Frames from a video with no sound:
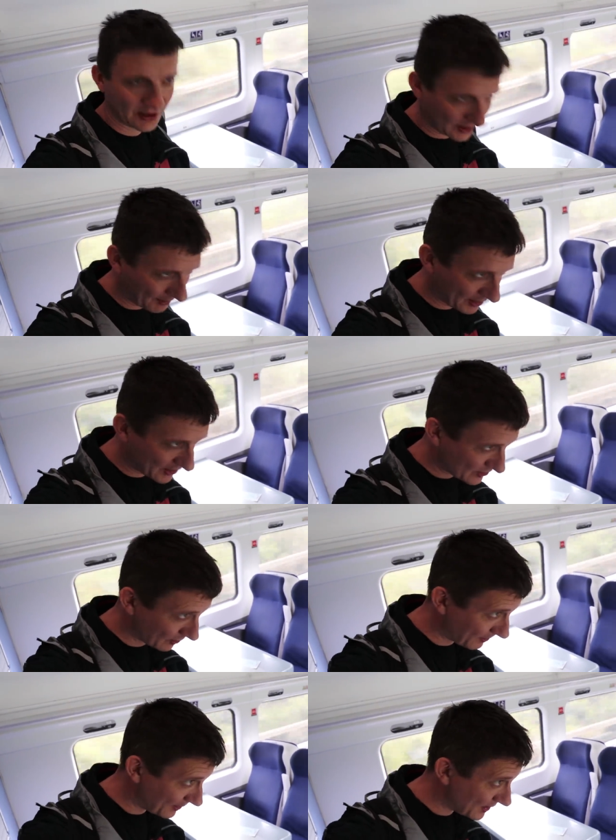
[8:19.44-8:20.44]
Dublin
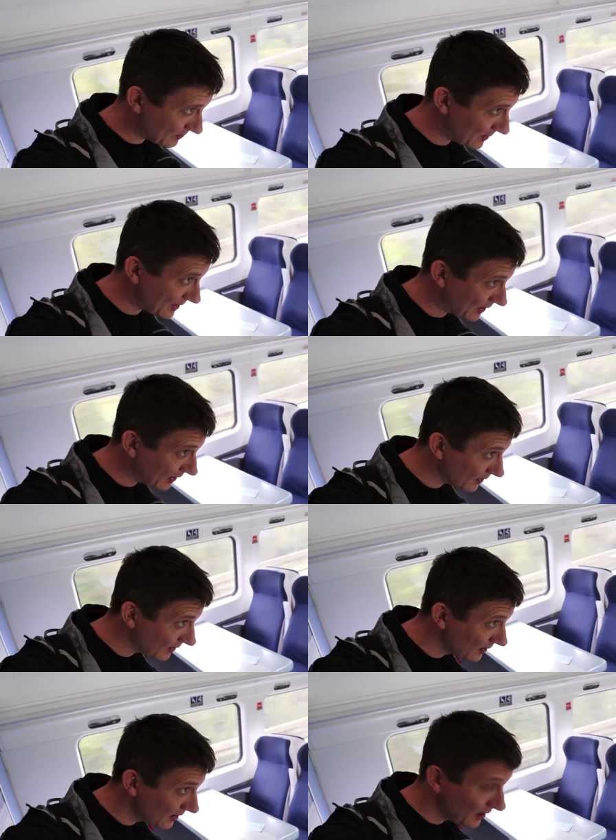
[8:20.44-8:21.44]
stopper as we uh,
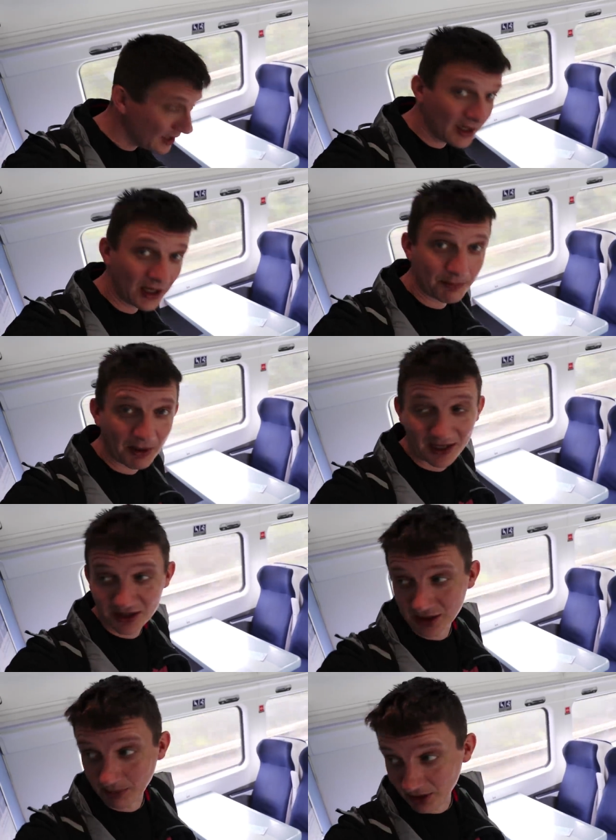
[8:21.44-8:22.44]
head back
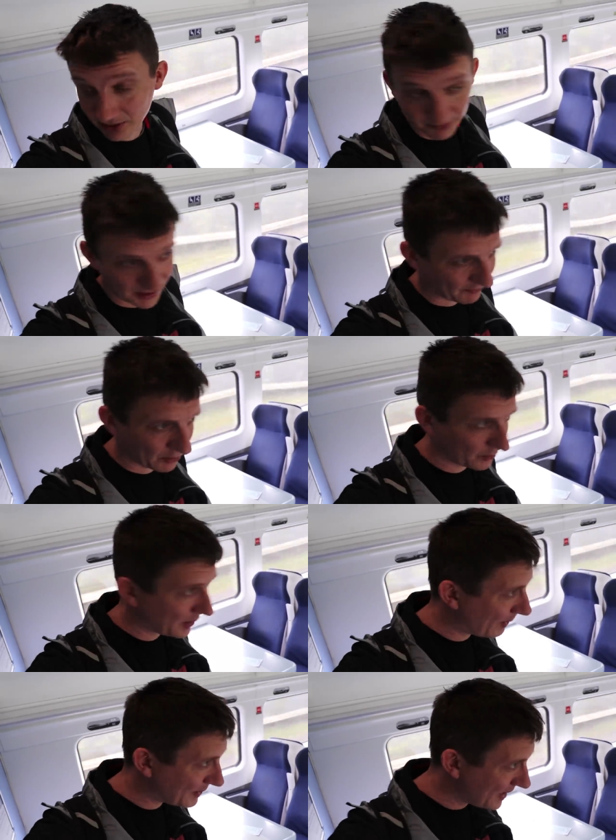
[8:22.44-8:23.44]
into Dublin. And I've got
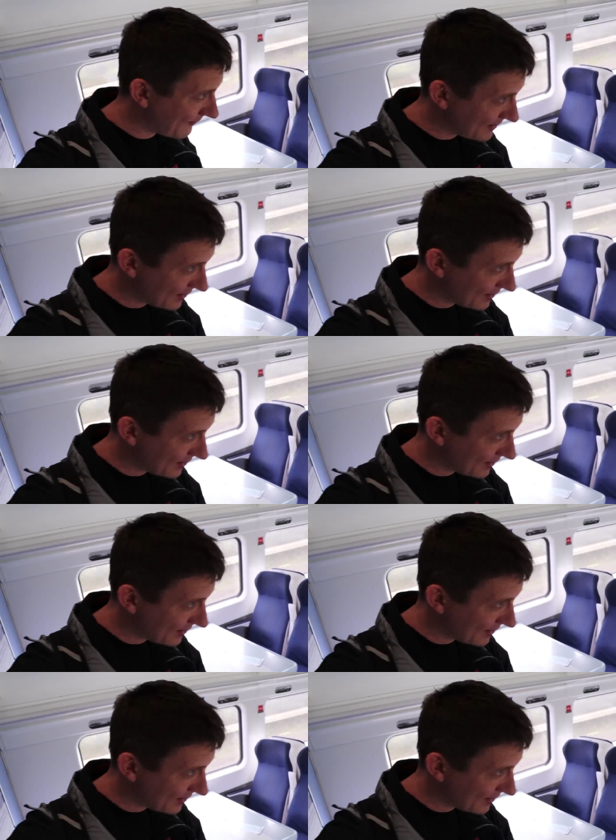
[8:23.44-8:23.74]
no idea if,